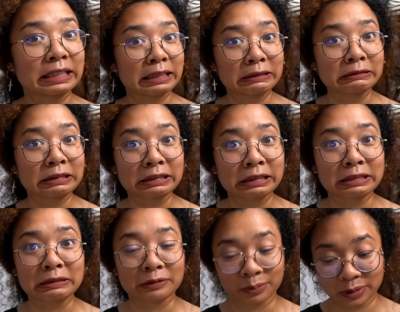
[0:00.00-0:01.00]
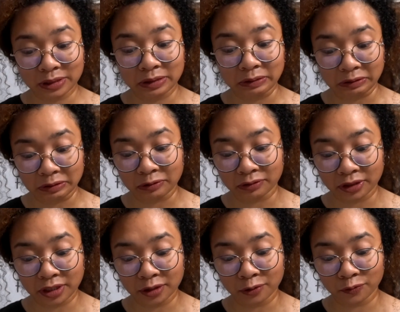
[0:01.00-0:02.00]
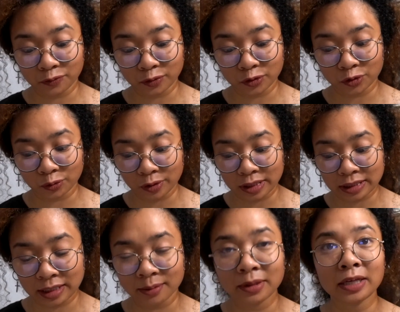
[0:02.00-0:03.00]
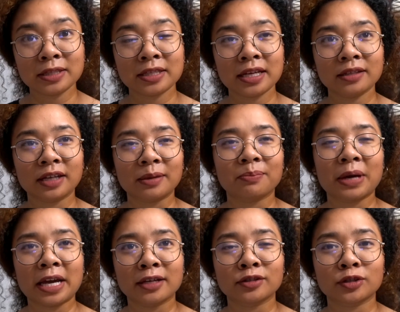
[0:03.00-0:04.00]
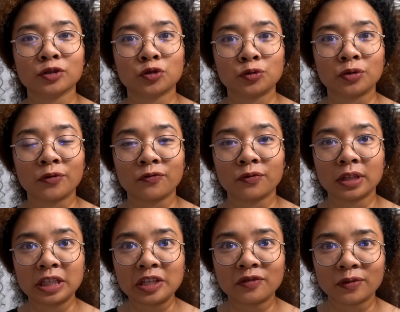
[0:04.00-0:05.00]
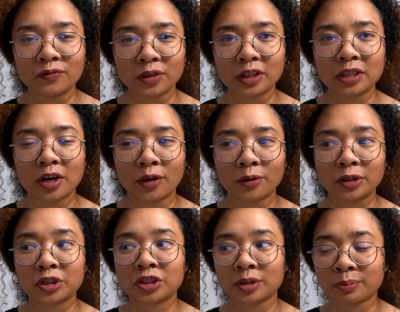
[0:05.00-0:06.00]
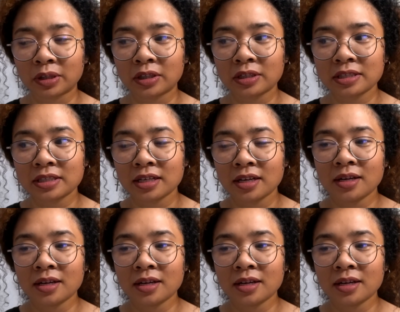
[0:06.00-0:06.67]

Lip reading: I don't think that's gonna be a good creative choice. And I'm not saying like pander to the Eve and Villanelle shippers,